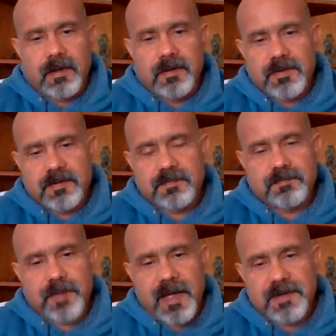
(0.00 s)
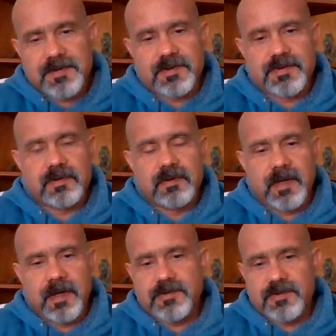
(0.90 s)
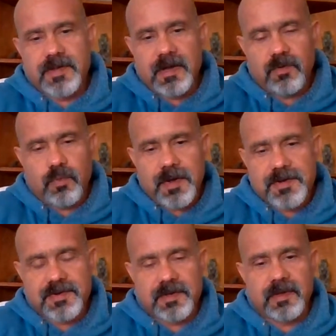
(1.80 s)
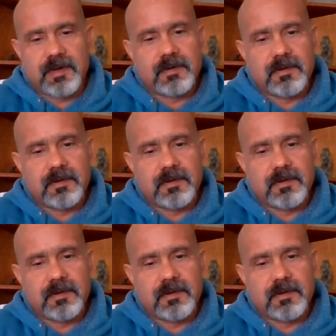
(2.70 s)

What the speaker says: And this passage answers that question that